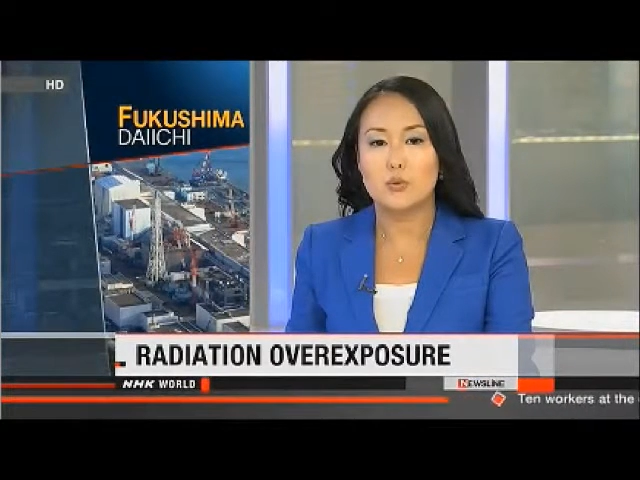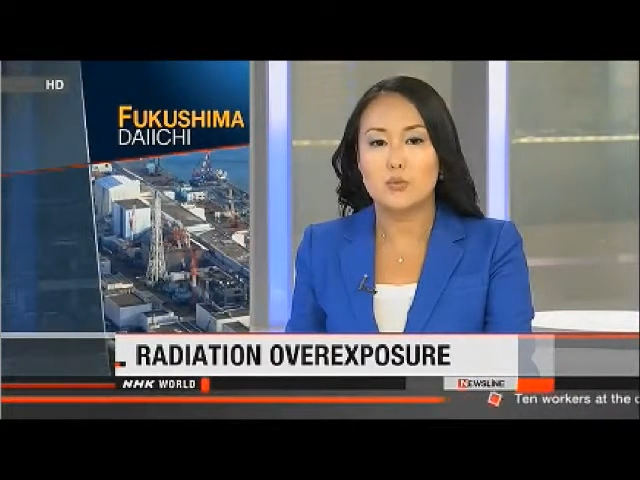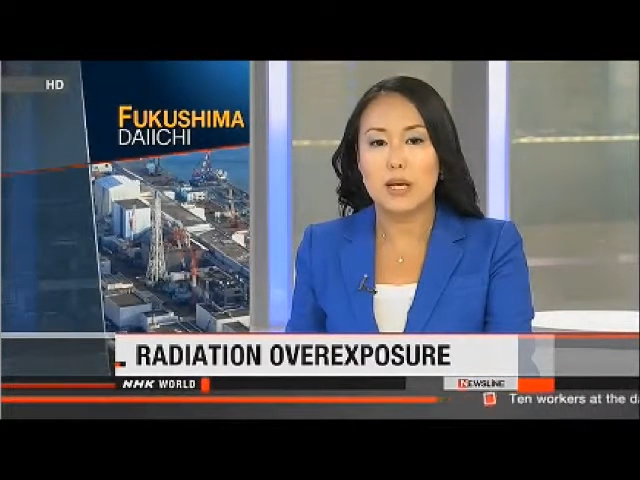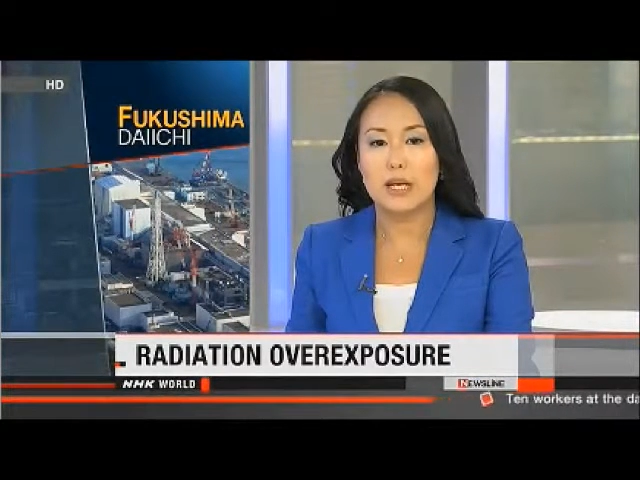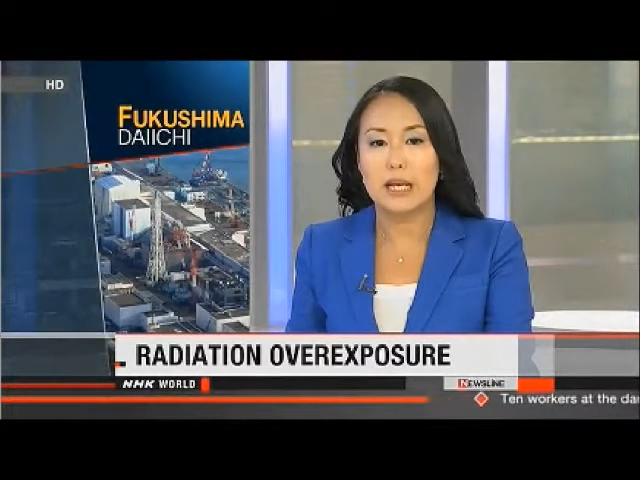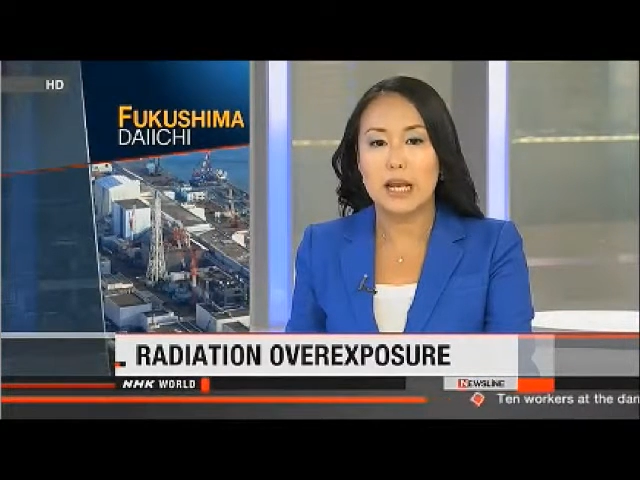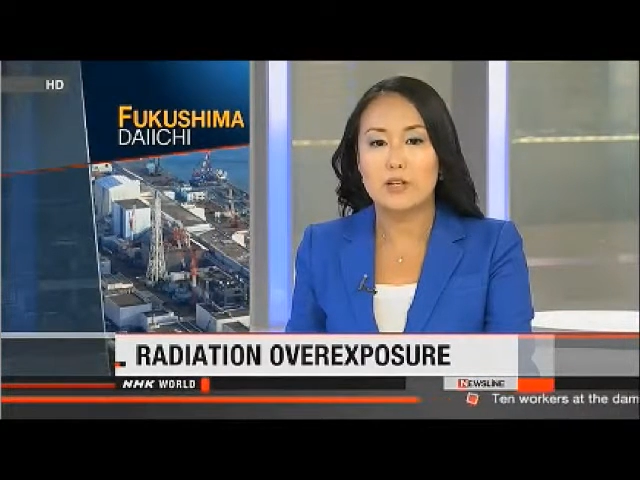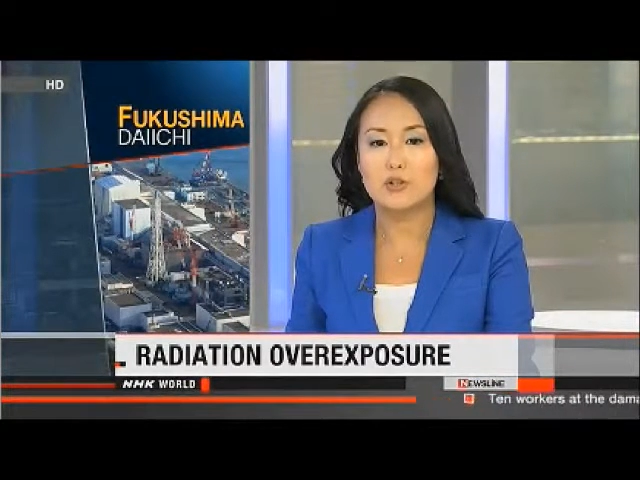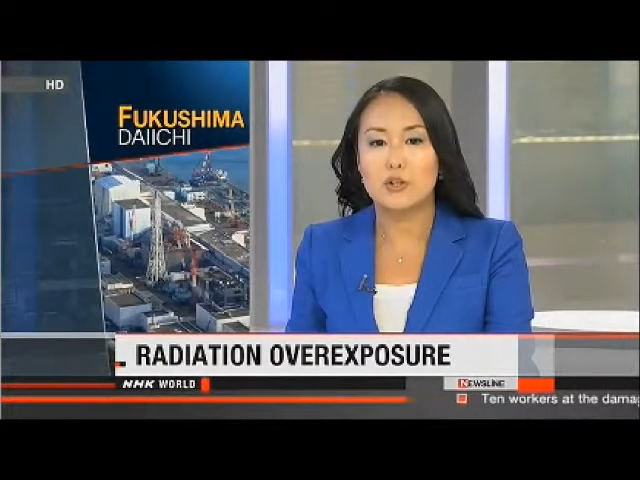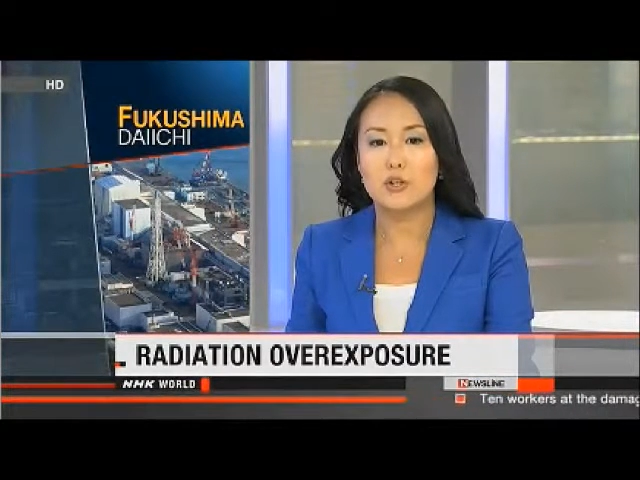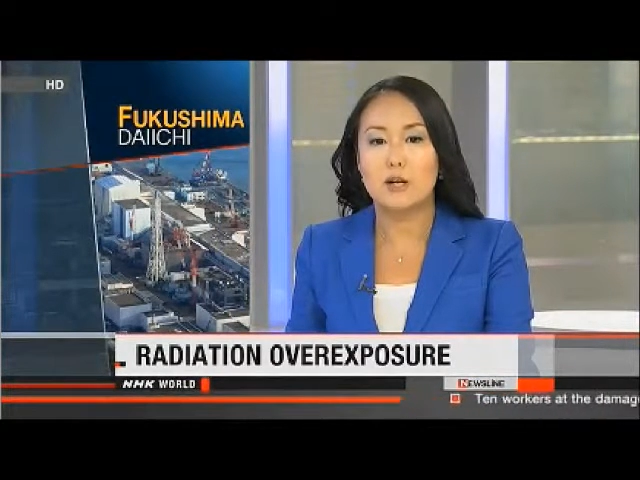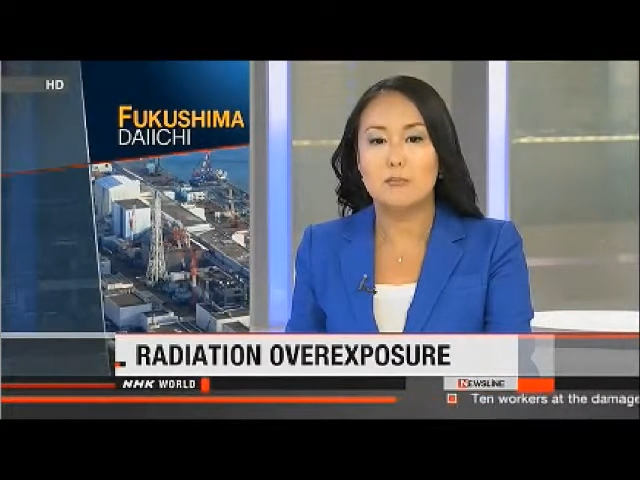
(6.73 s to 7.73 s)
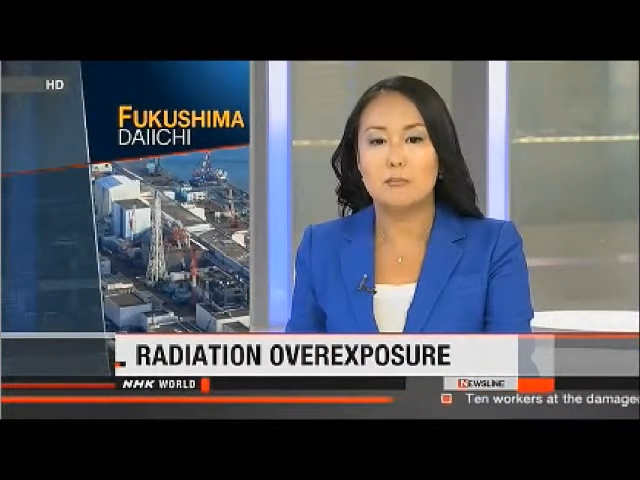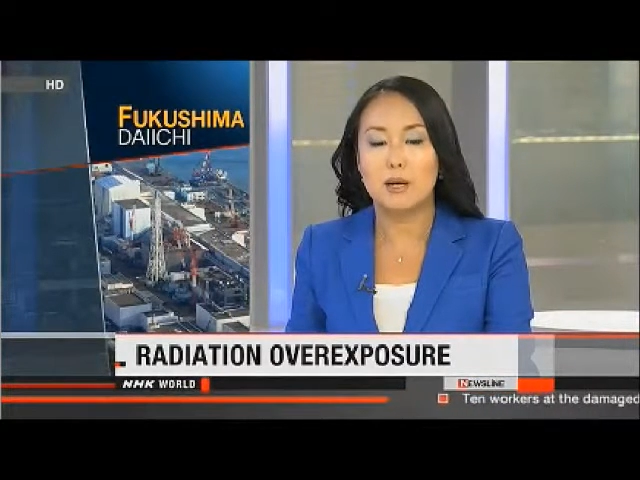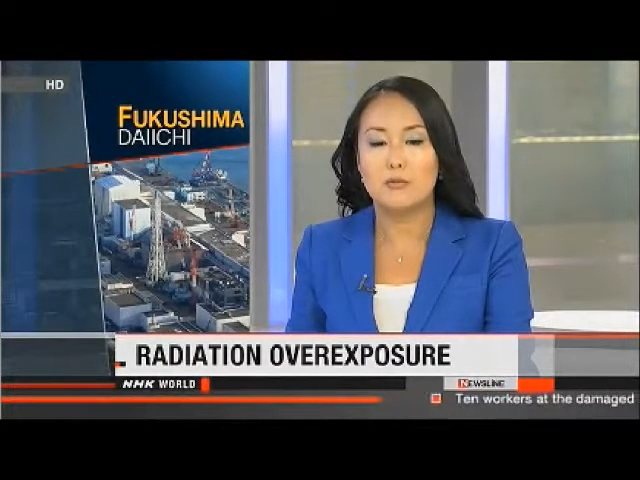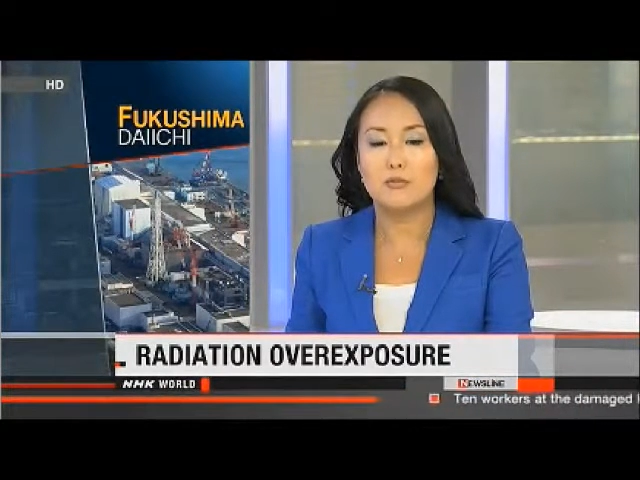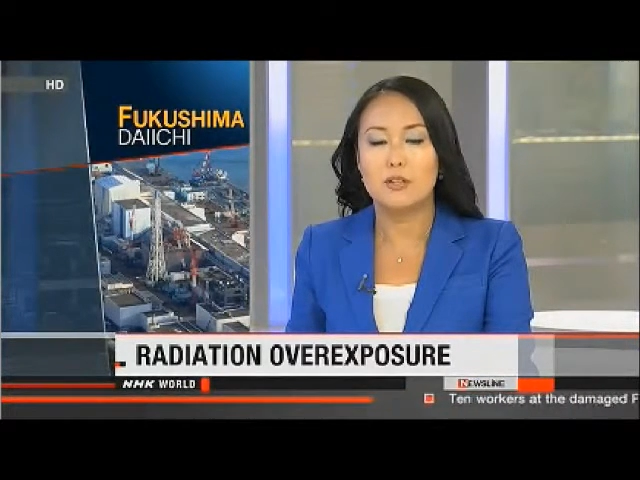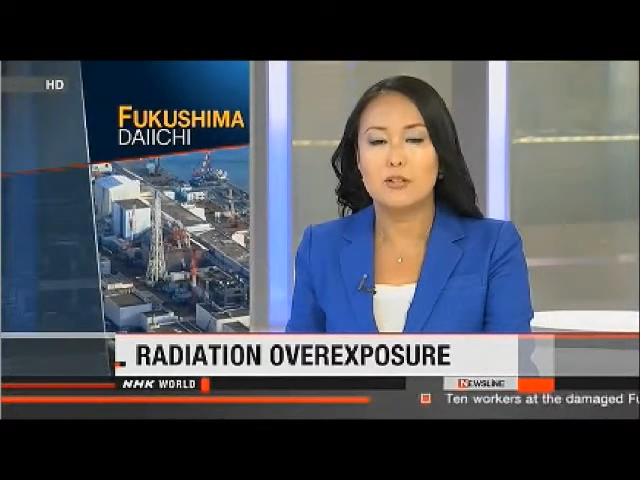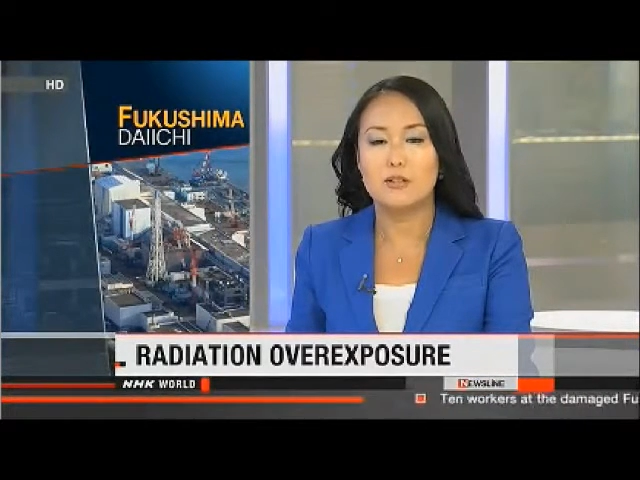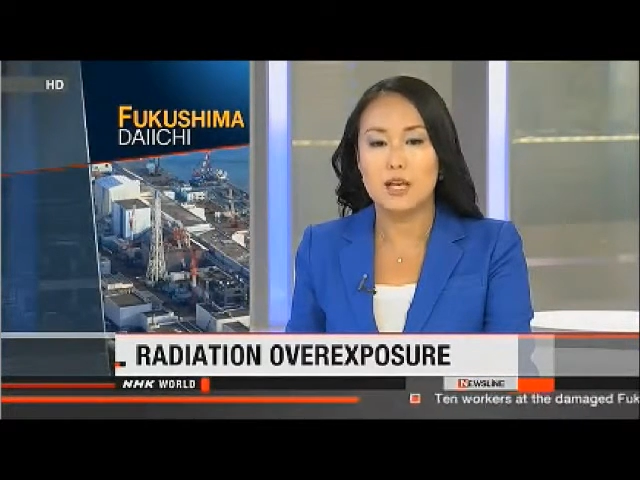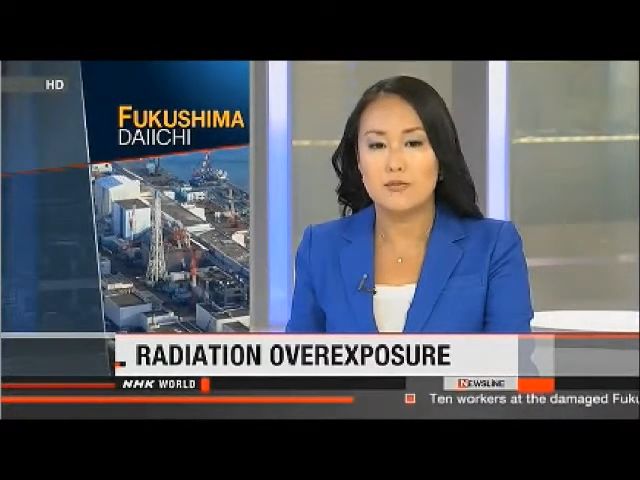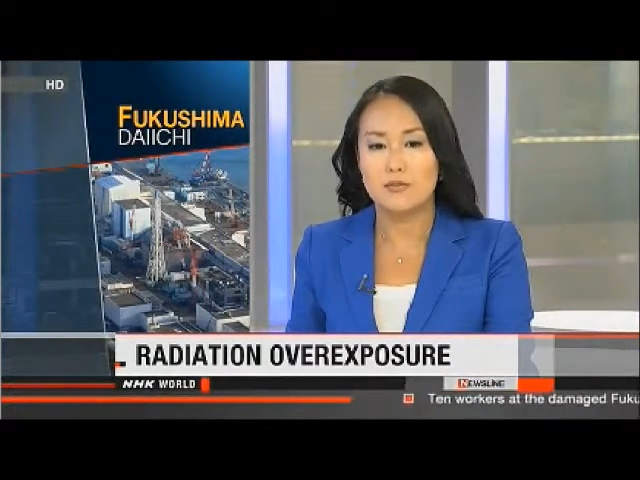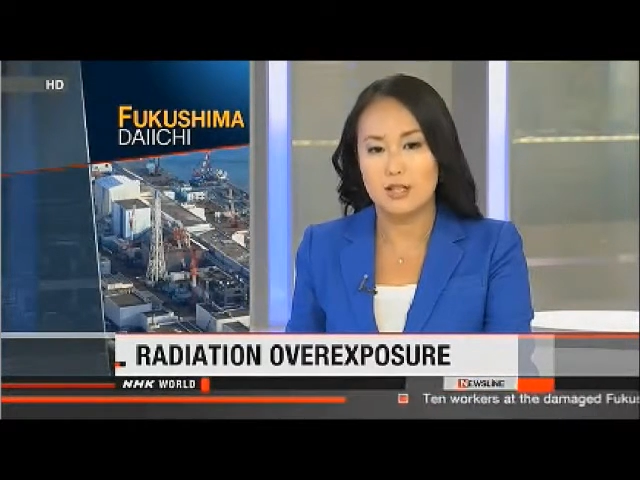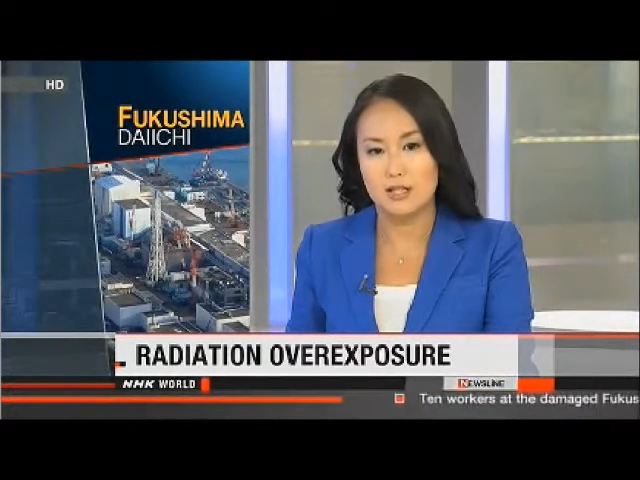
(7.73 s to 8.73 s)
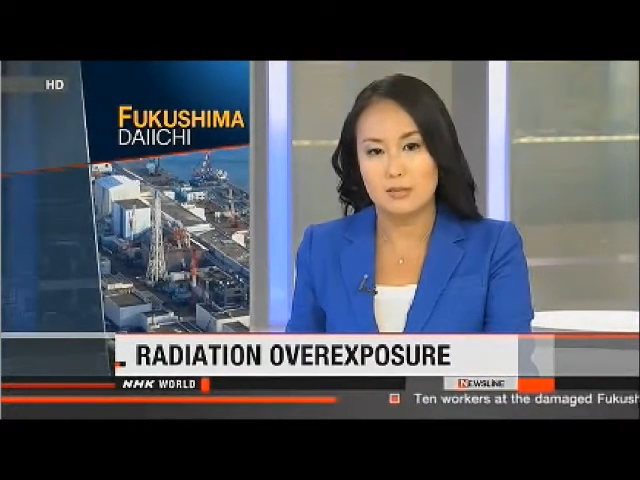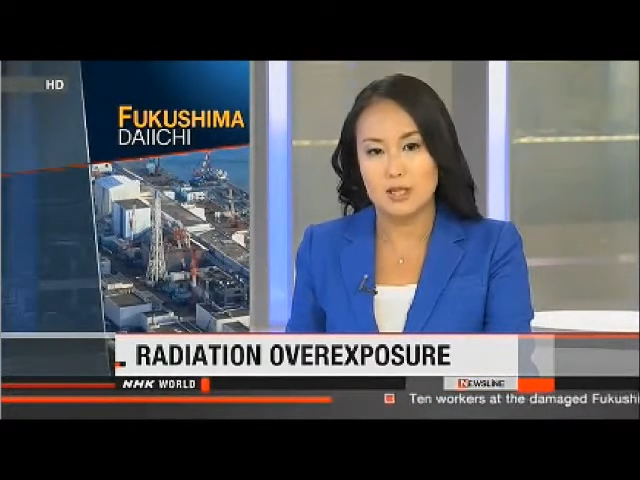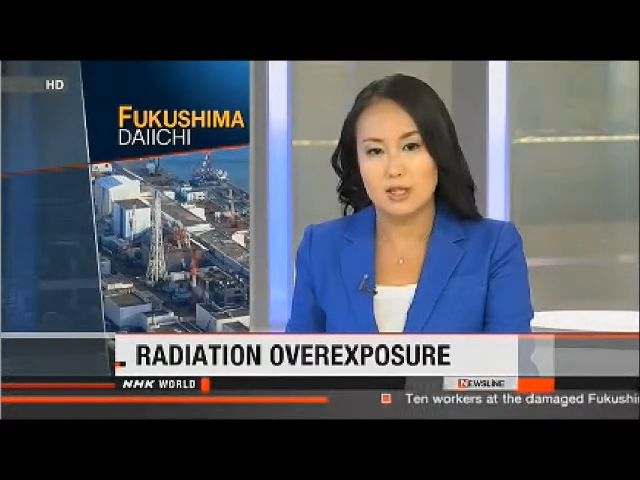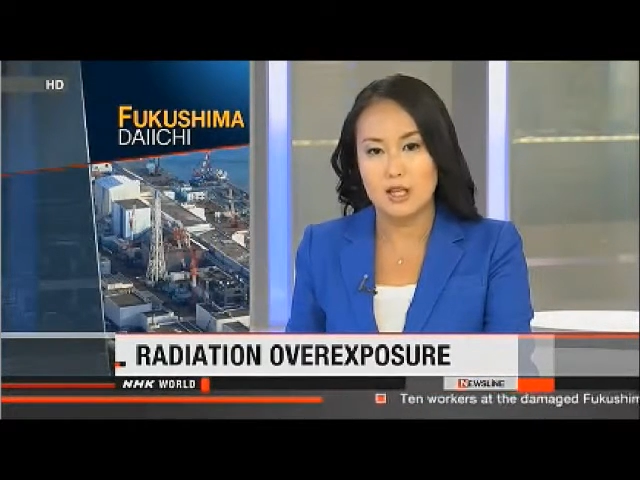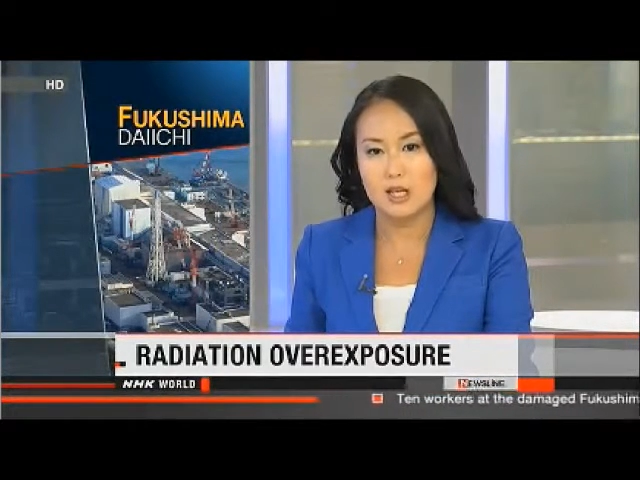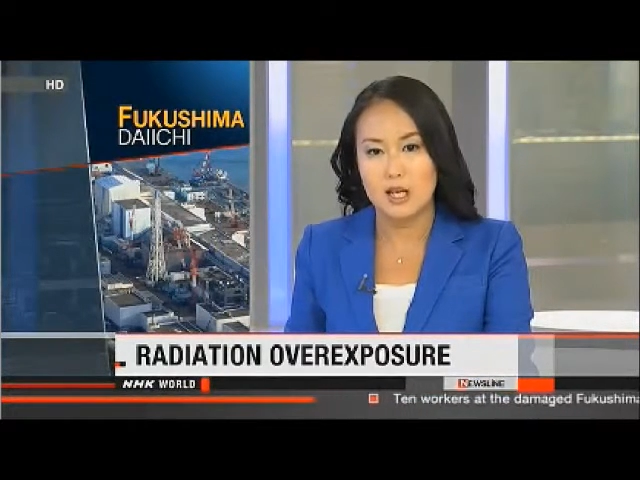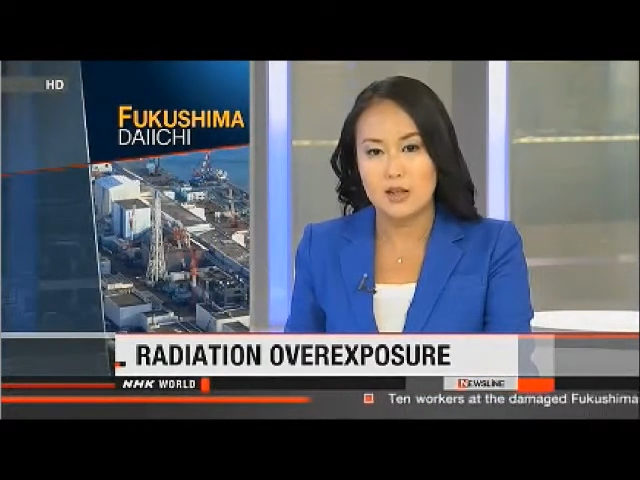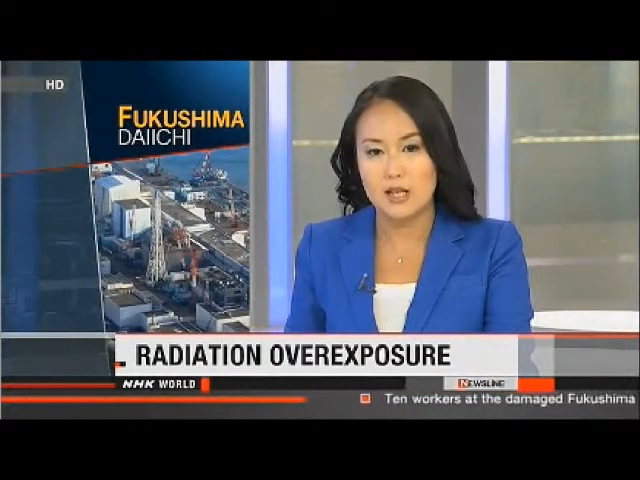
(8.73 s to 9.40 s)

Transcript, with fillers: to radiation above the safety limit.